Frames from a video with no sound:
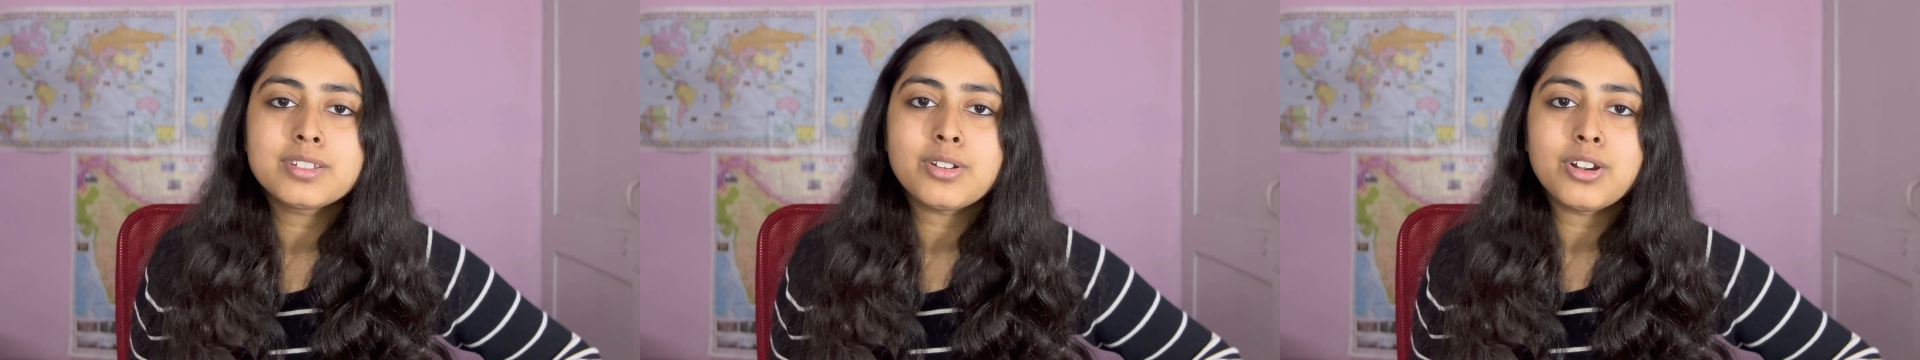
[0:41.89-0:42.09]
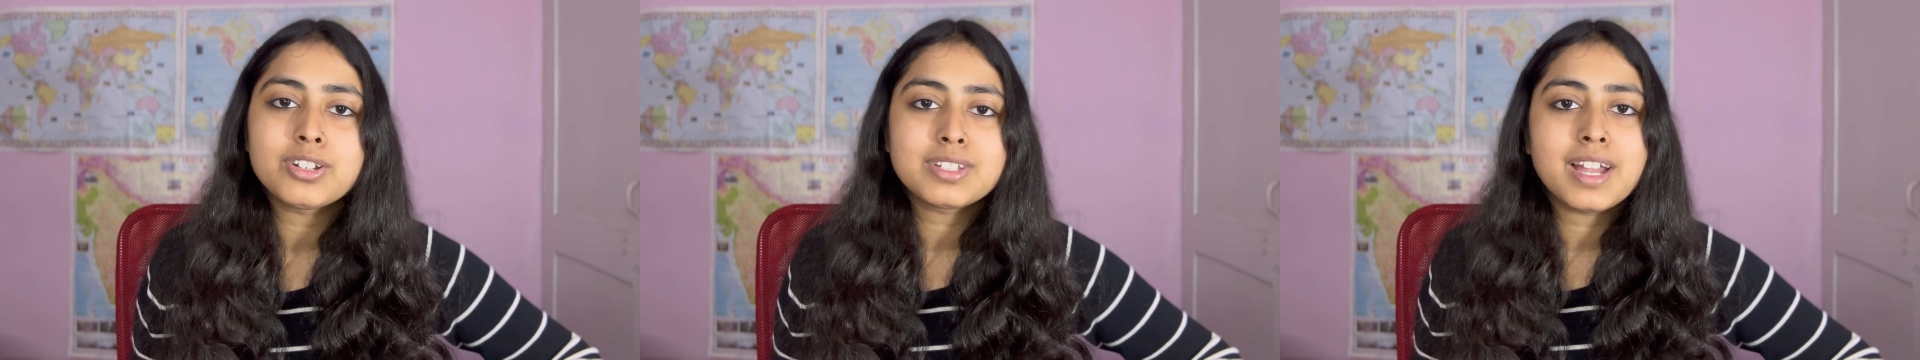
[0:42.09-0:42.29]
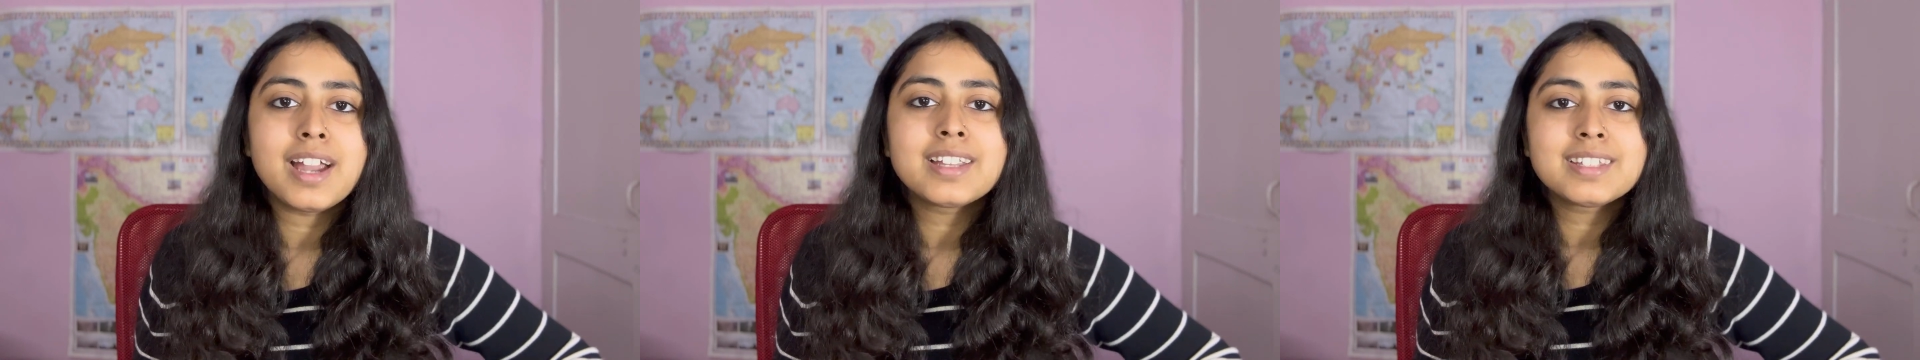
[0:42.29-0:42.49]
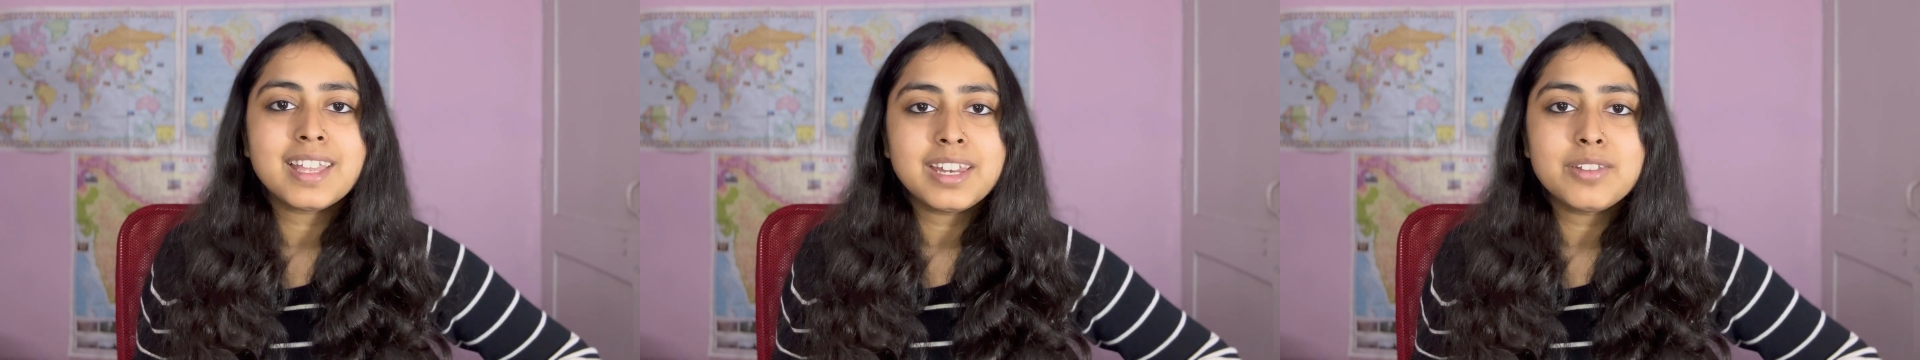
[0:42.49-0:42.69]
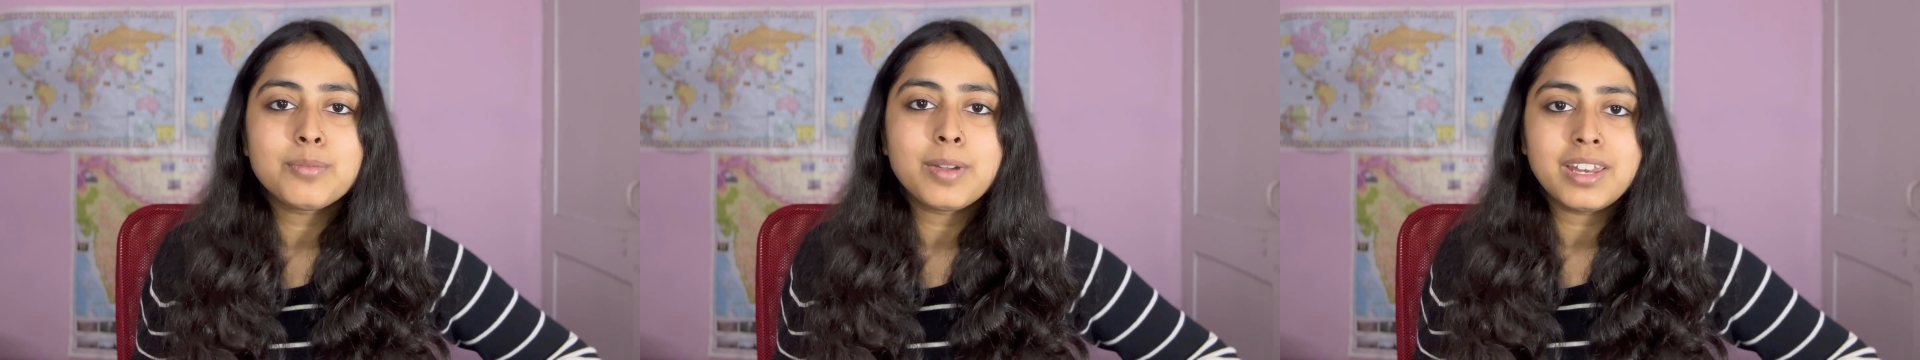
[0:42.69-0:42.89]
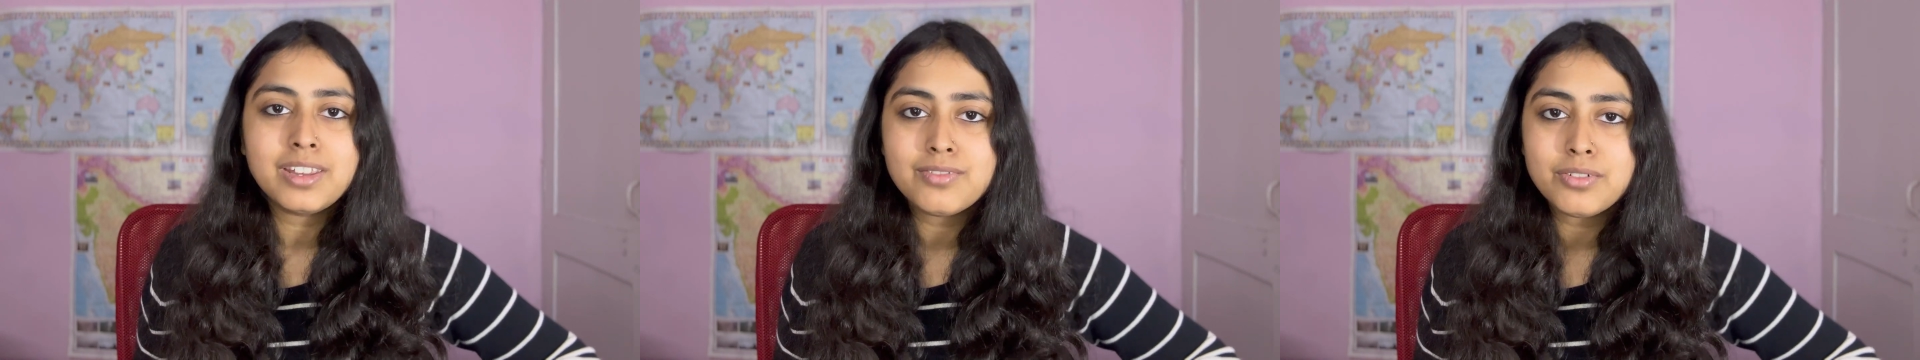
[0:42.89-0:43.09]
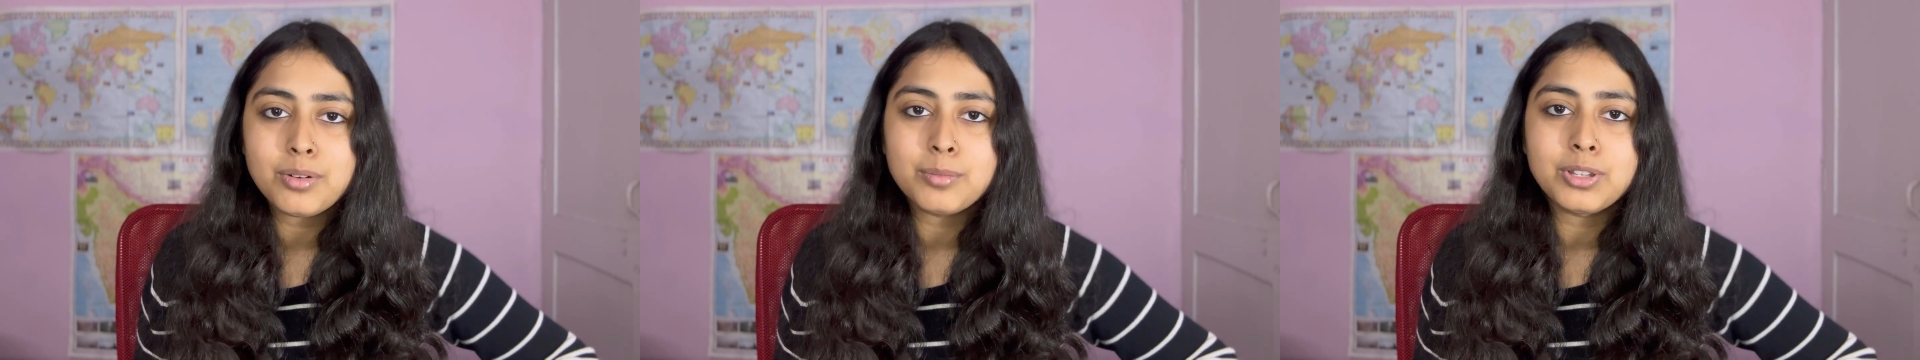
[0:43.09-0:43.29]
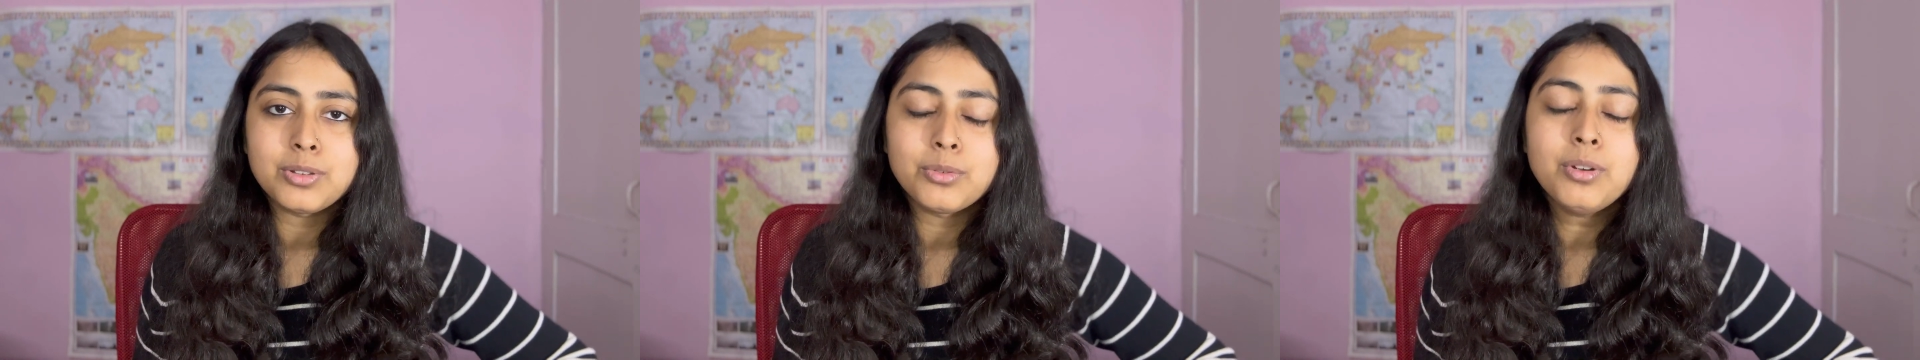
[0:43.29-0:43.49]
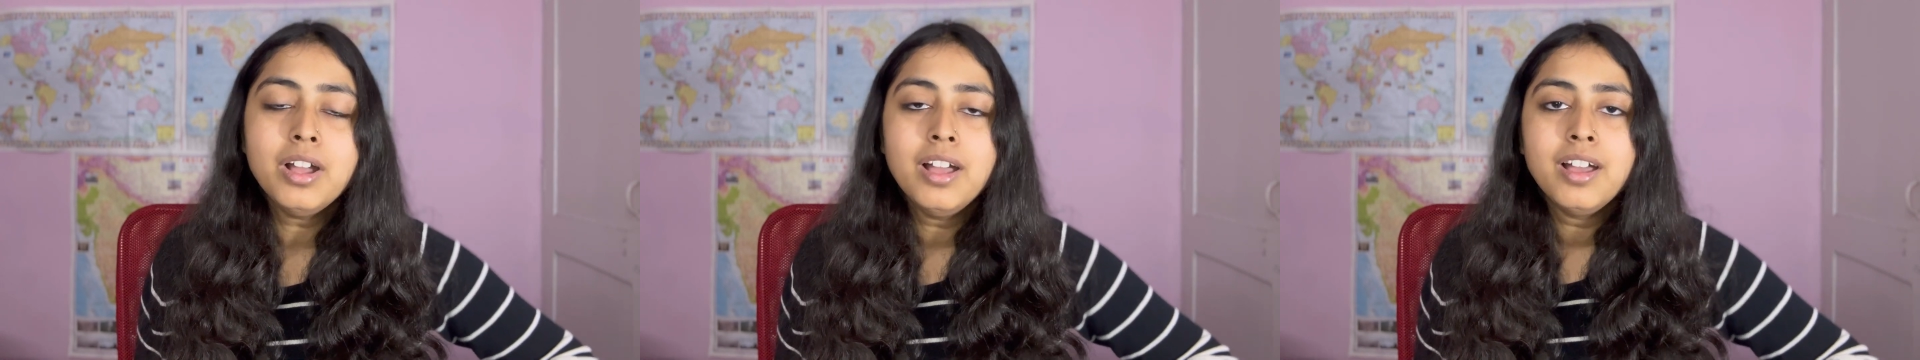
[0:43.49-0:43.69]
or charge any money from you.